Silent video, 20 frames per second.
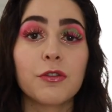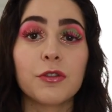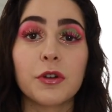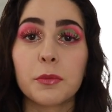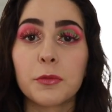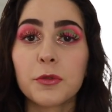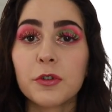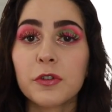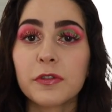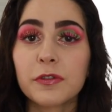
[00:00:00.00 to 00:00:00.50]

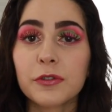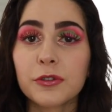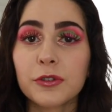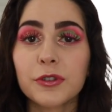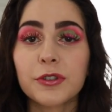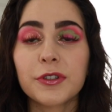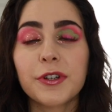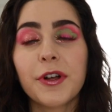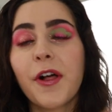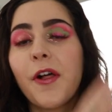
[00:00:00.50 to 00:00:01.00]

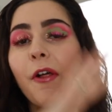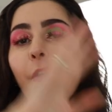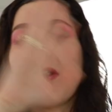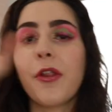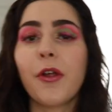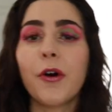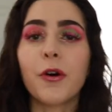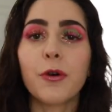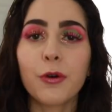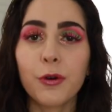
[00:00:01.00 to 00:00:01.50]
removal,
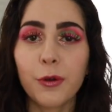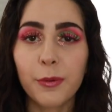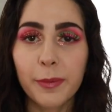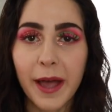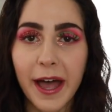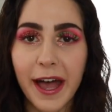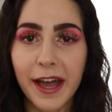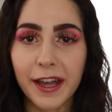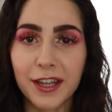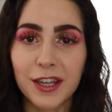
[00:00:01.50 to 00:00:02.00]
the whole
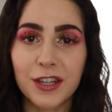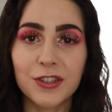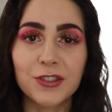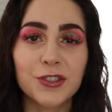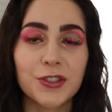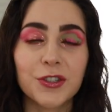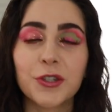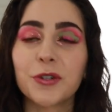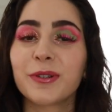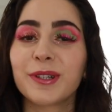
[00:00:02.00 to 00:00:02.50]
package.
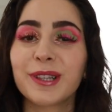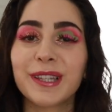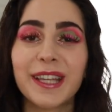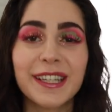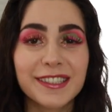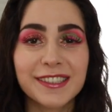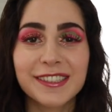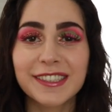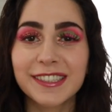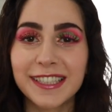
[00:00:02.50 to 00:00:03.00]
So
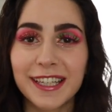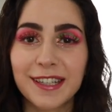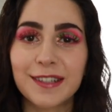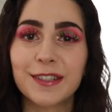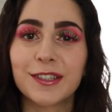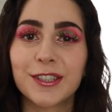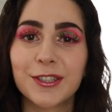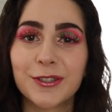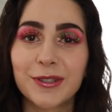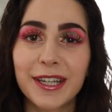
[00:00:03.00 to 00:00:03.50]
let's just get
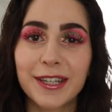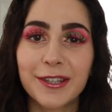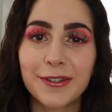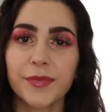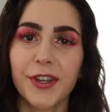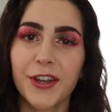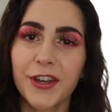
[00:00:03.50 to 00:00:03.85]
into it.